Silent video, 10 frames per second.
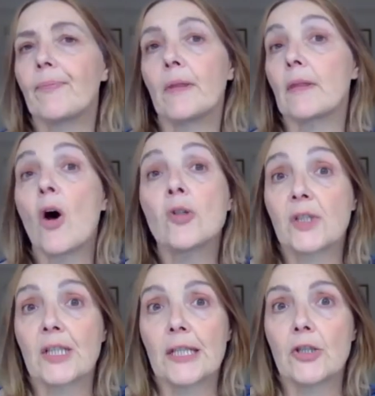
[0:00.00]
the
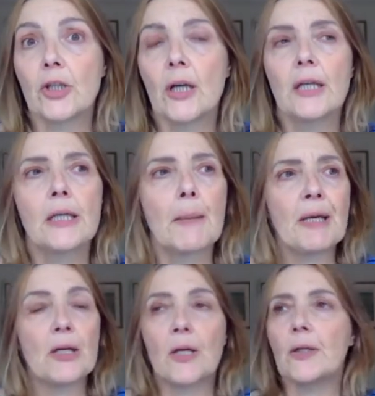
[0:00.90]
hostage
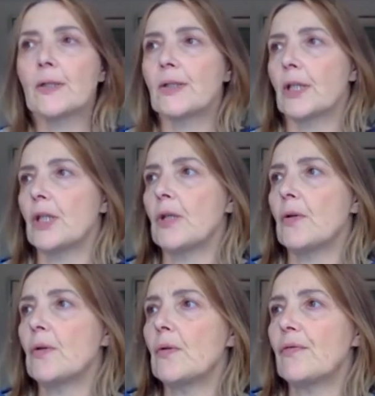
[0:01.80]
because
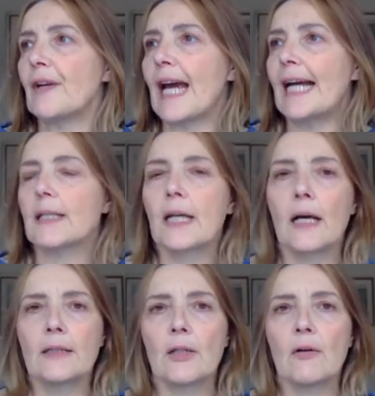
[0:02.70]
you've had to
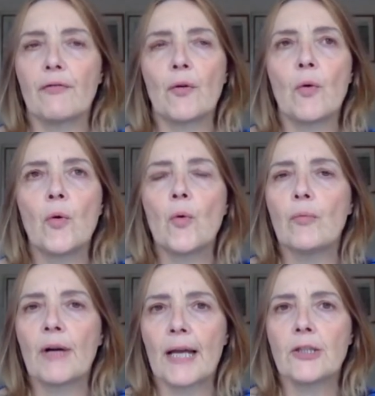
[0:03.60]
cut off all
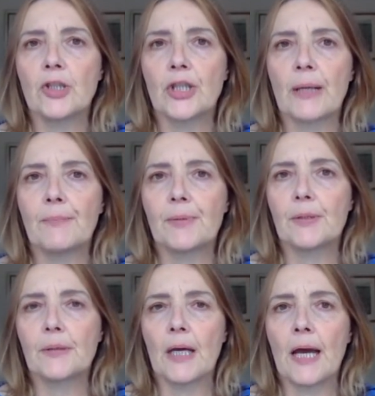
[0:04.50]

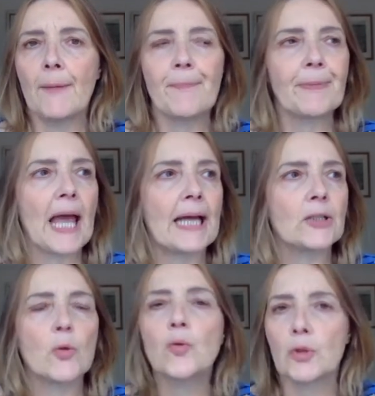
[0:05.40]
relationships
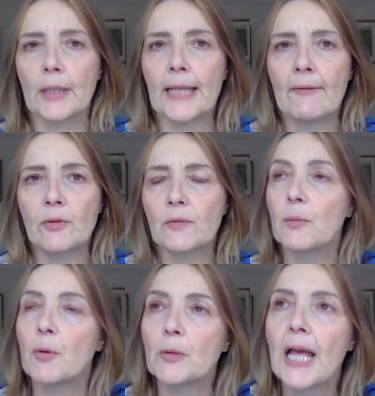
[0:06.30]
and all levels of
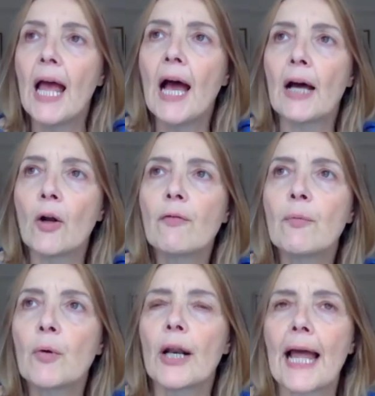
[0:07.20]
support. And
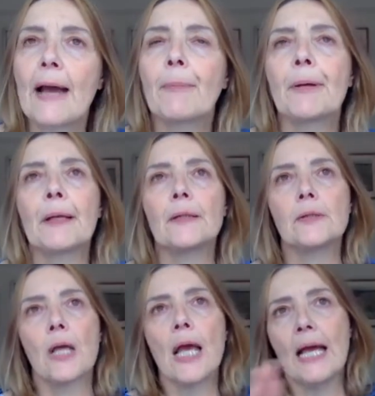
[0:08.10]
often what will happen
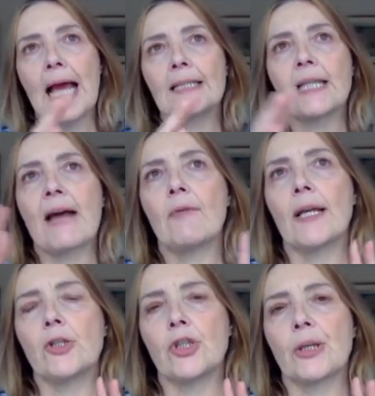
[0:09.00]
is, as that
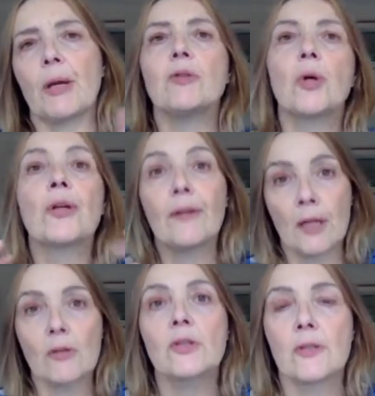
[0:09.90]
relationship goes on and the
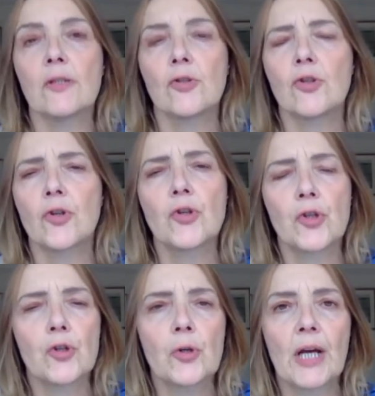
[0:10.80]
narcissist's
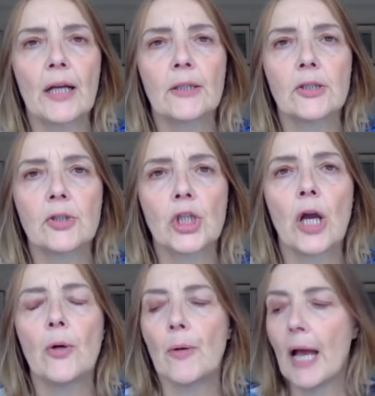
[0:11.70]
true colours
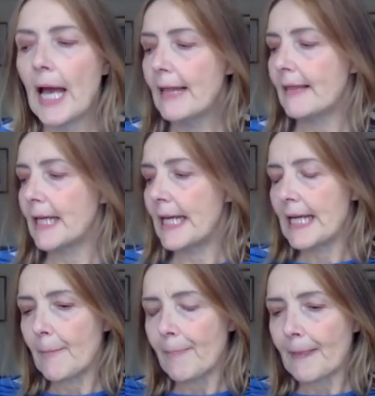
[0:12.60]
show, the